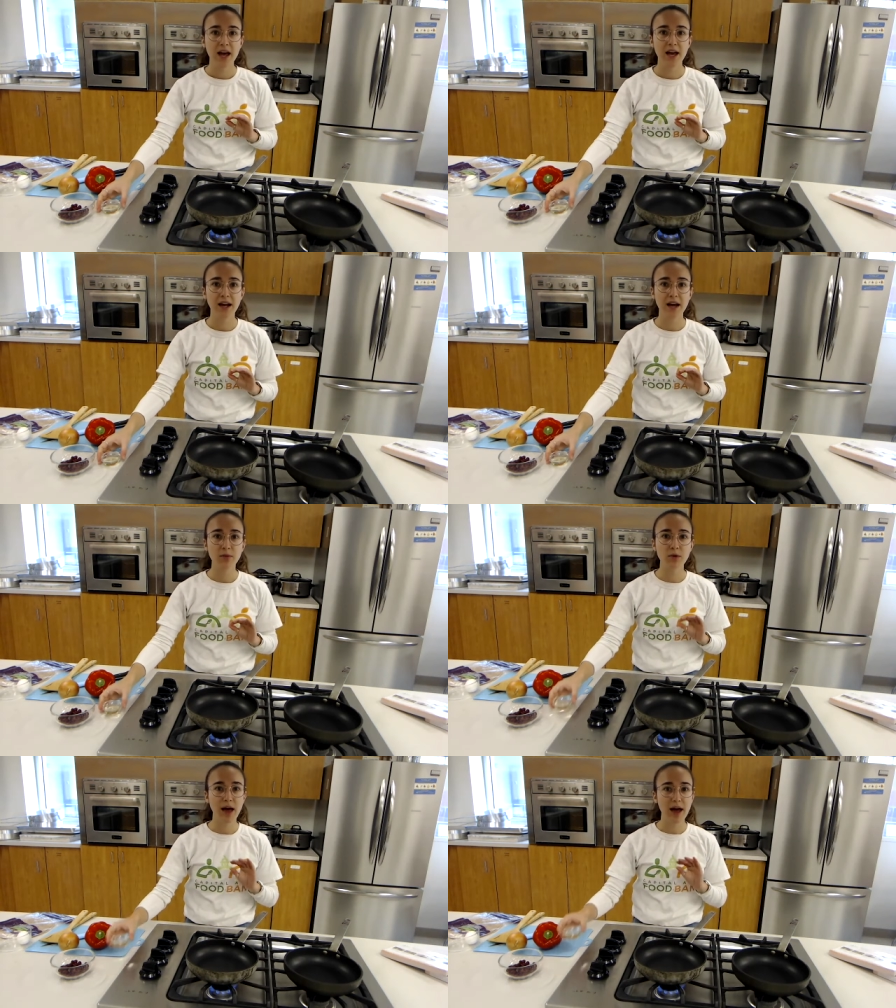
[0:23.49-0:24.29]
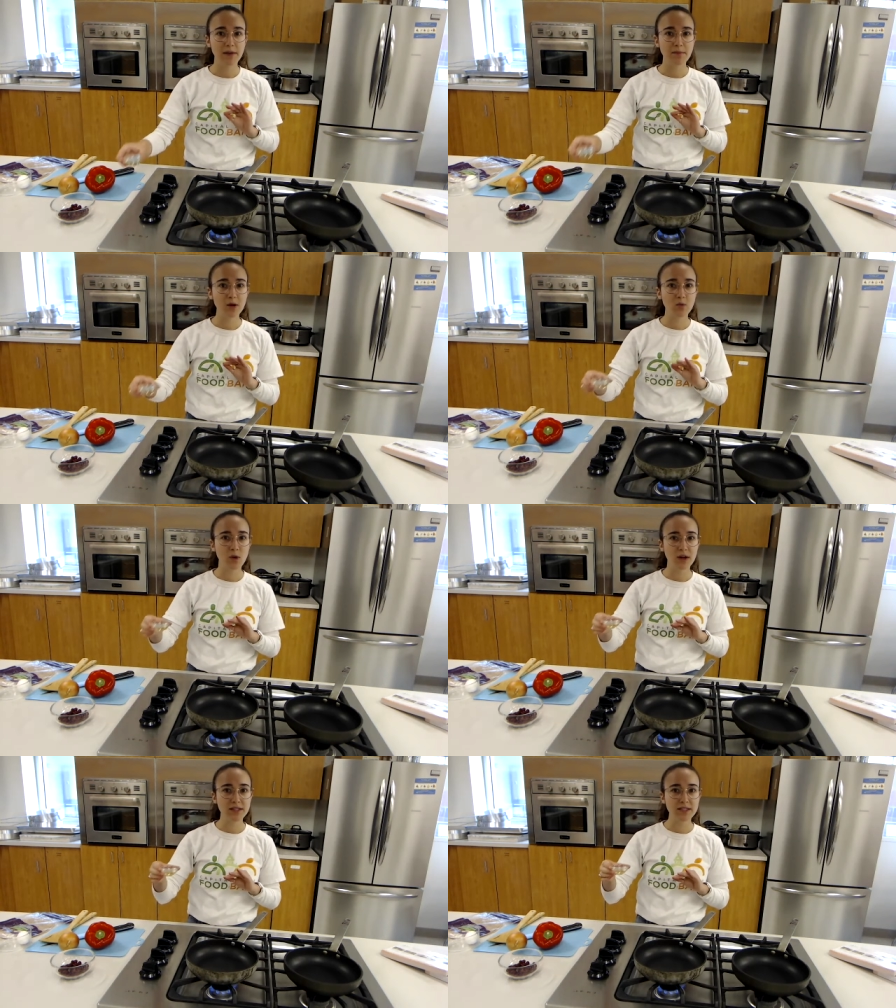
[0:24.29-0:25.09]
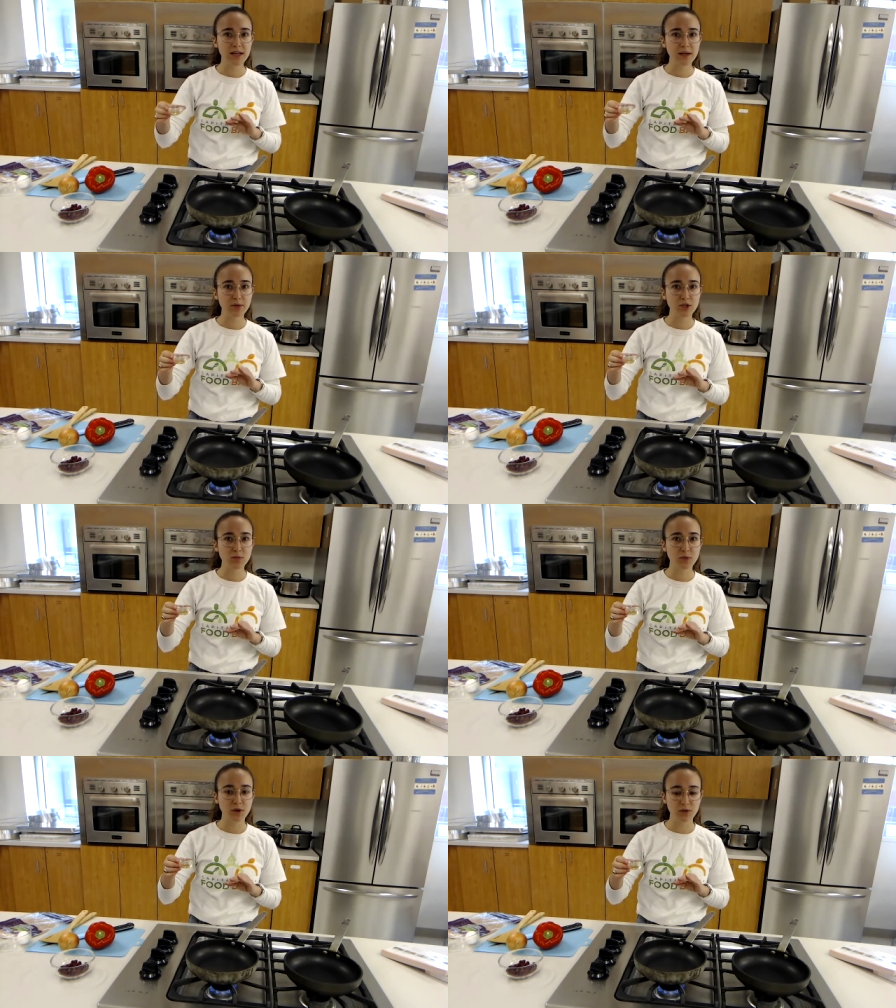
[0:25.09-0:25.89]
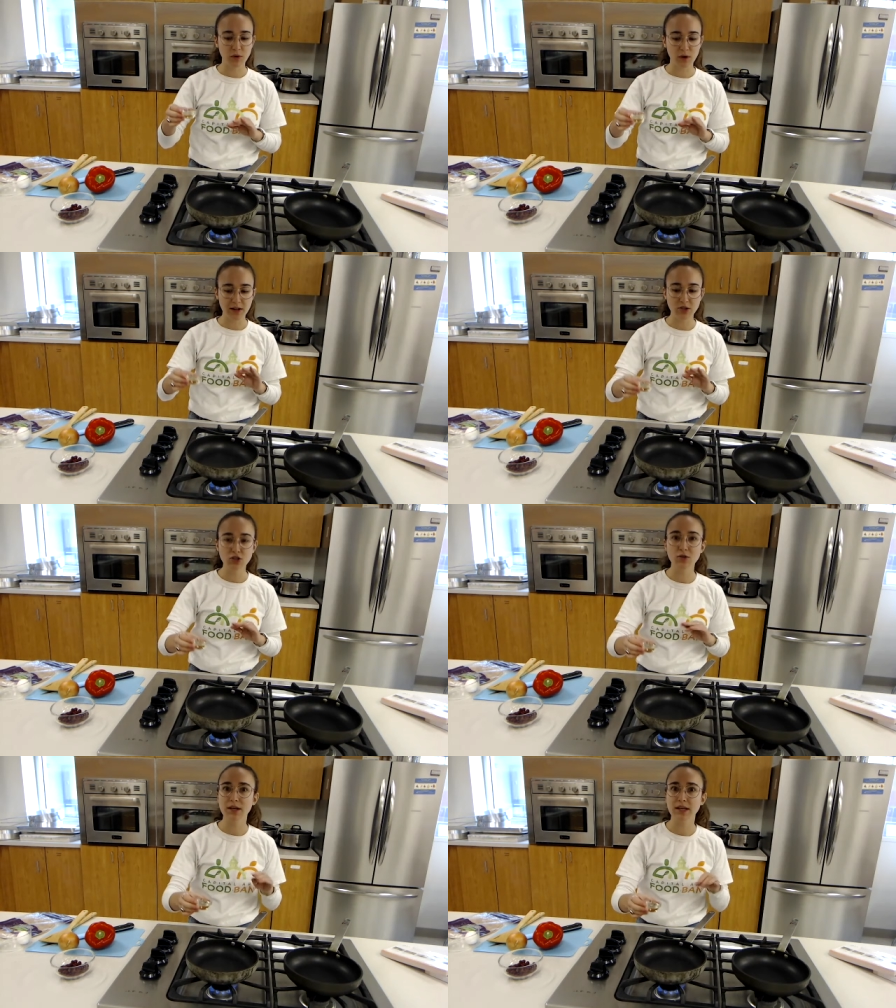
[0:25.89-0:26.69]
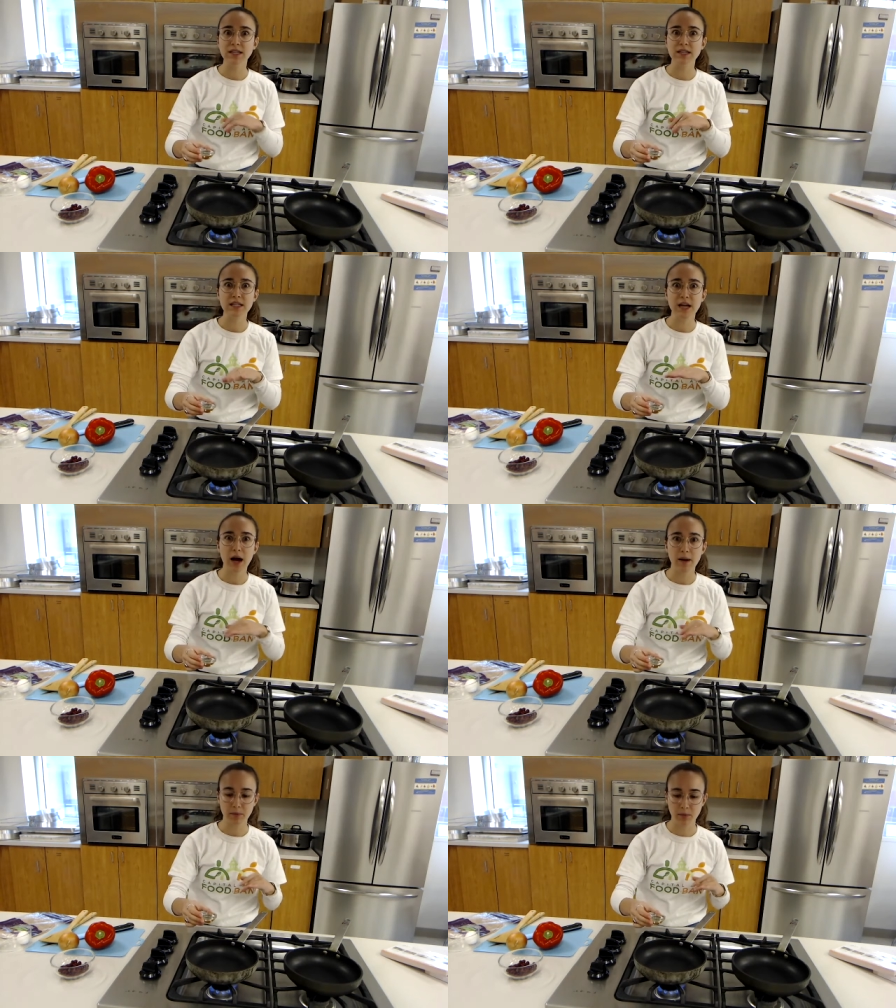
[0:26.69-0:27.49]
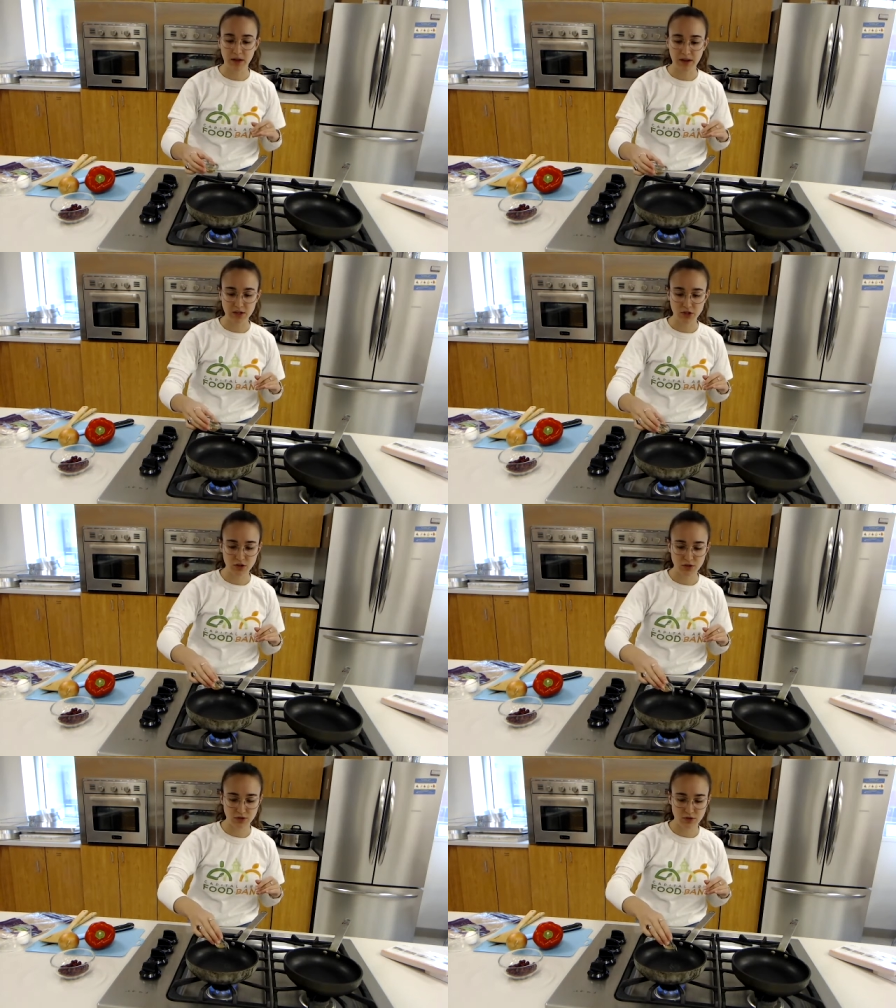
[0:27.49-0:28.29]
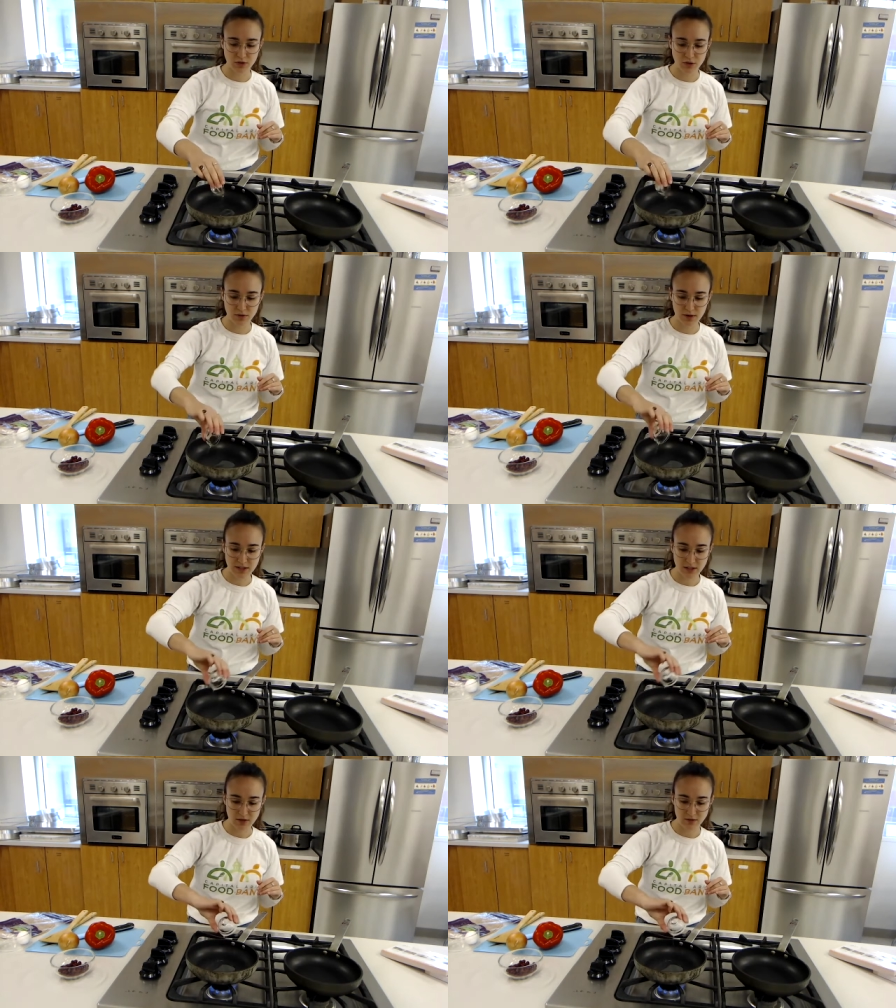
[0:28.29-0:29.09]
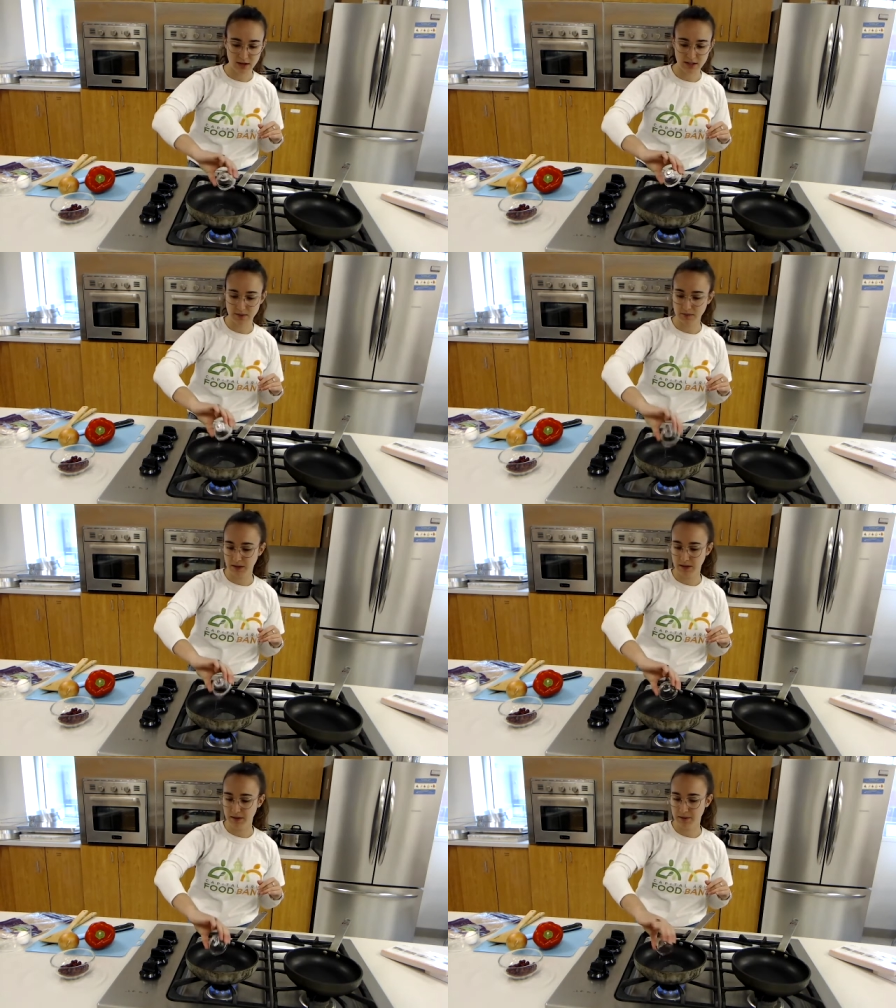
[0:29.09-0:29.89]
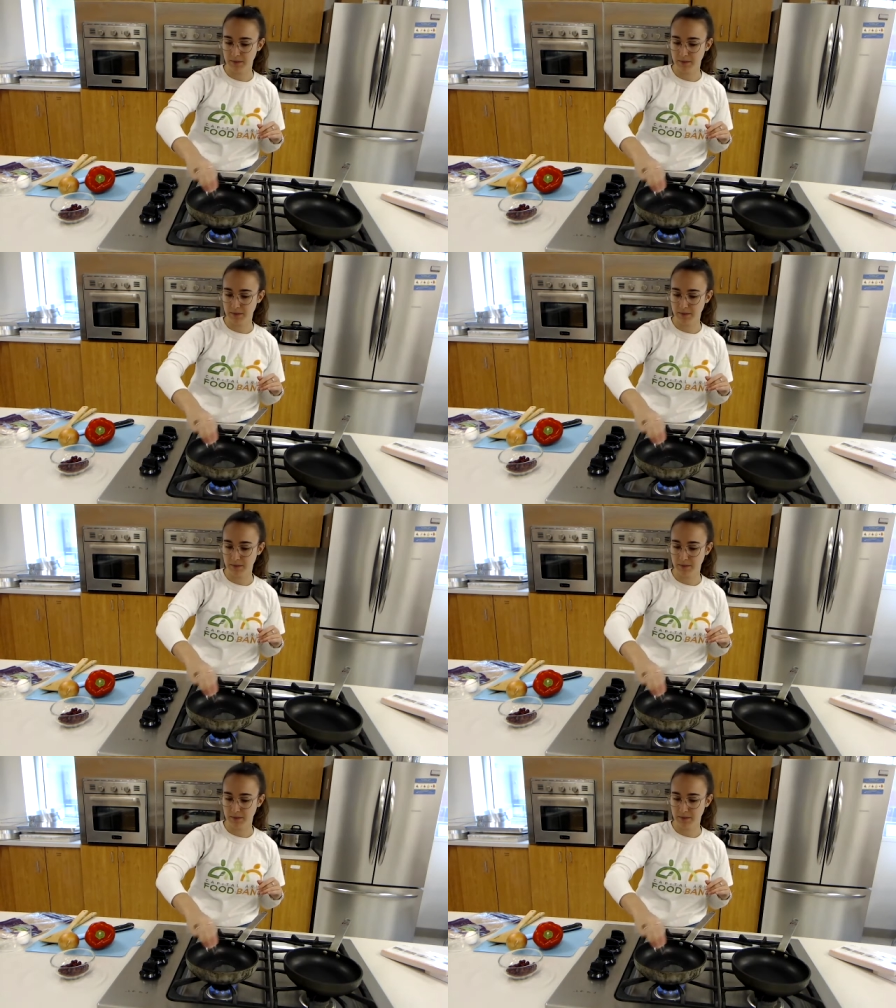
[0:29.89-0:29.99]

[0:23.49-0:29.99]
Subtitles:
and I will add my 1 tablespoon of oil so it can heat up while I introduce you to the rest of the recipe.